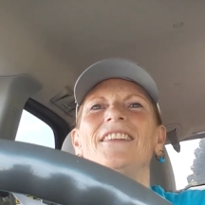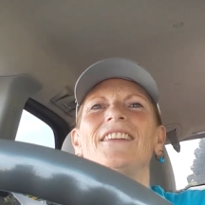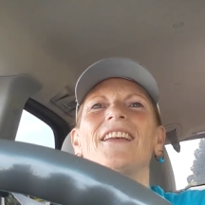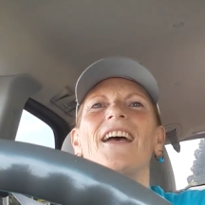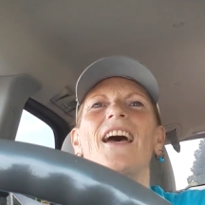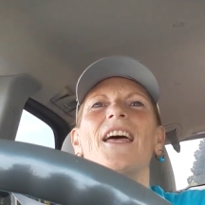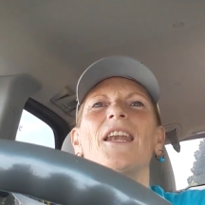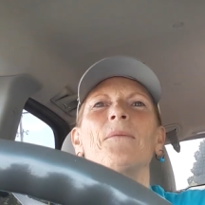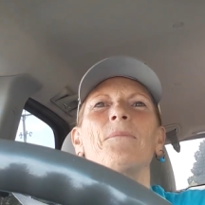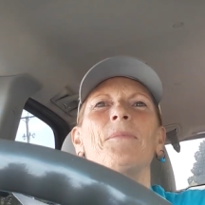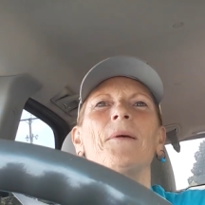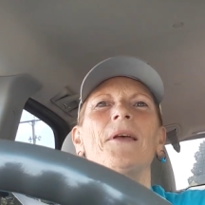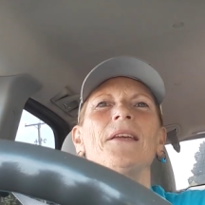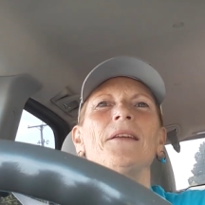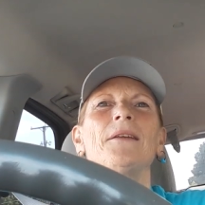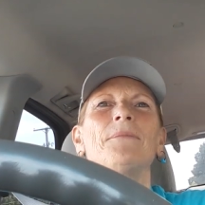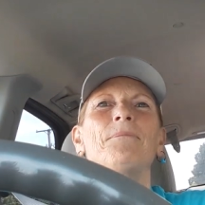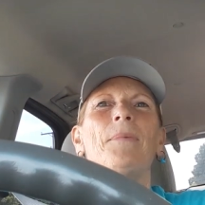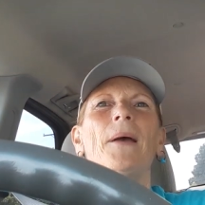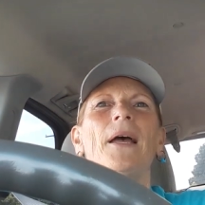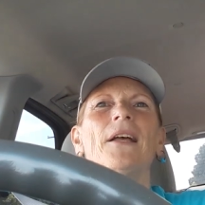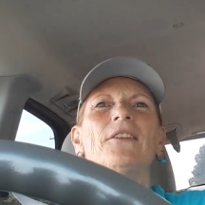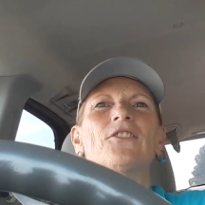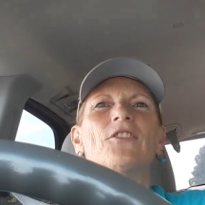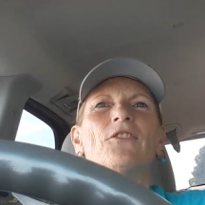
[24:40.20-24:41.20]
you got to pay
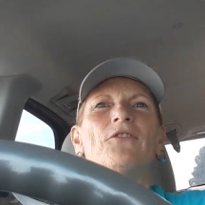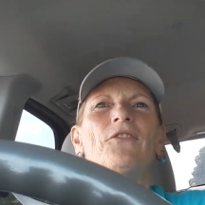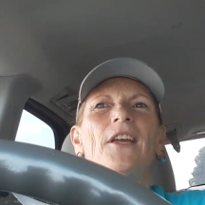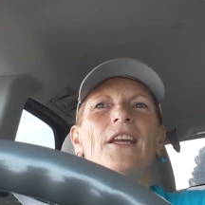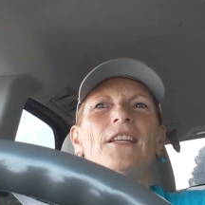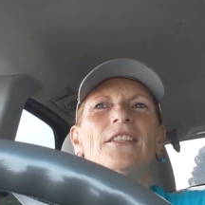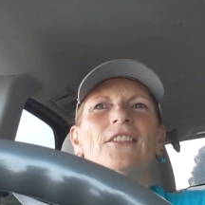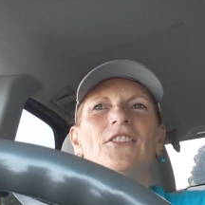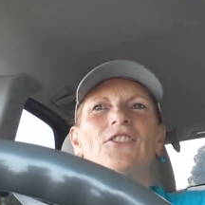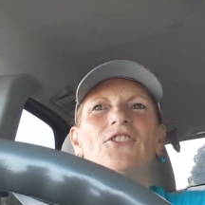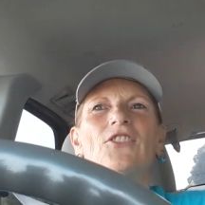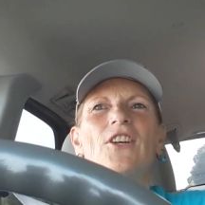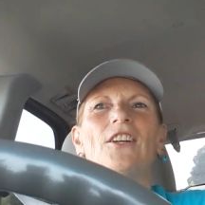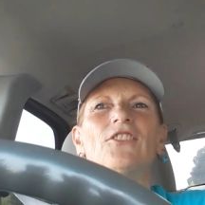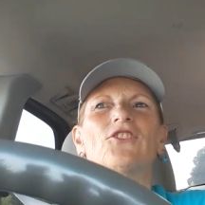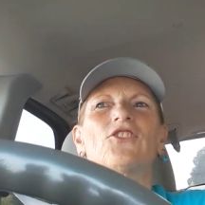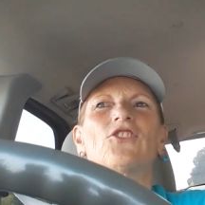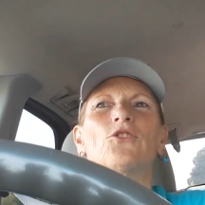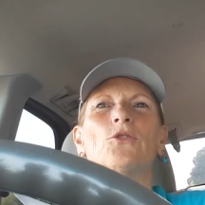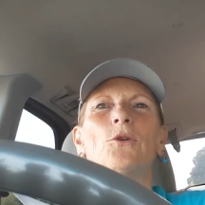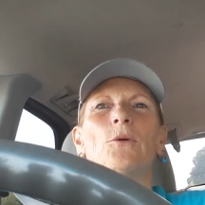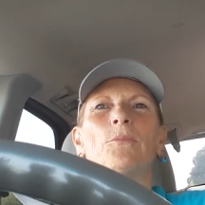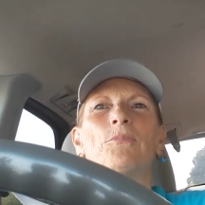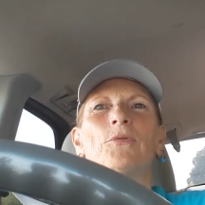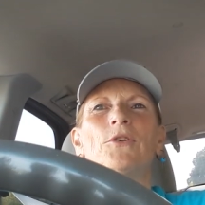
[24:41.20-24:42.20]
Pennsylvania Dutch
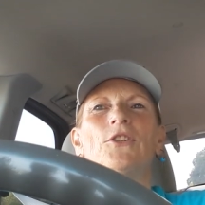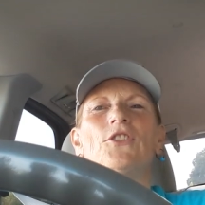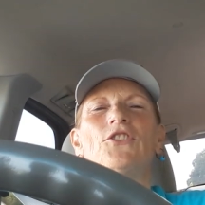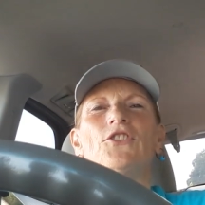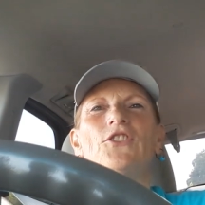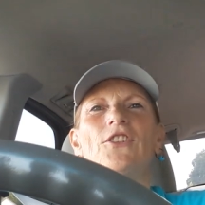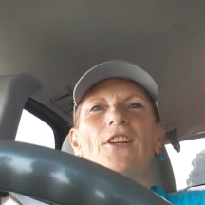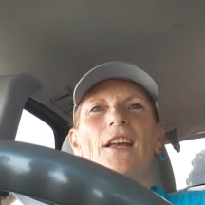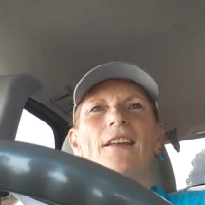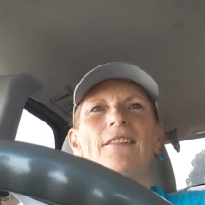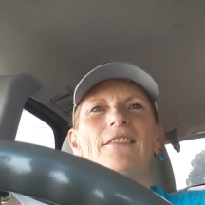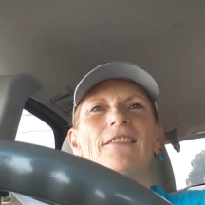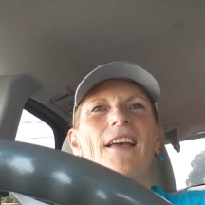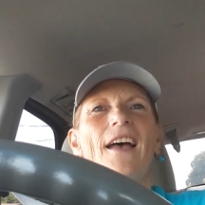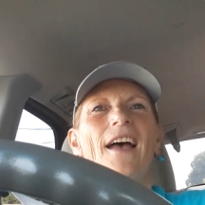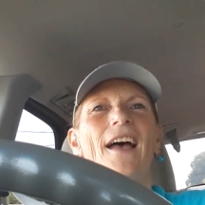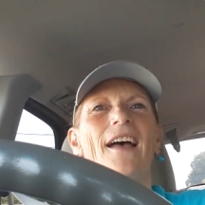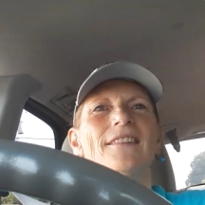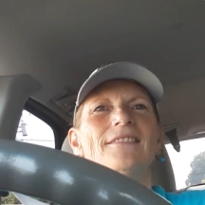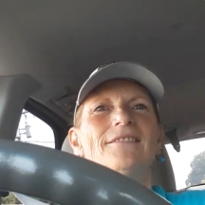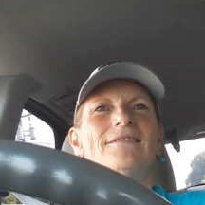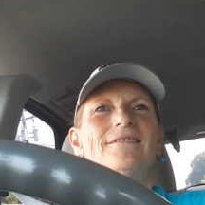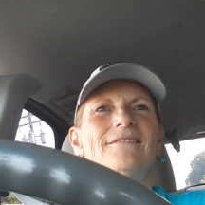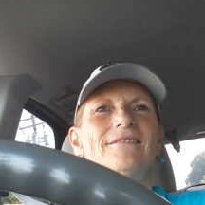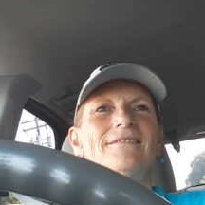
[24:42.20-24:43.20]
to appreciate that.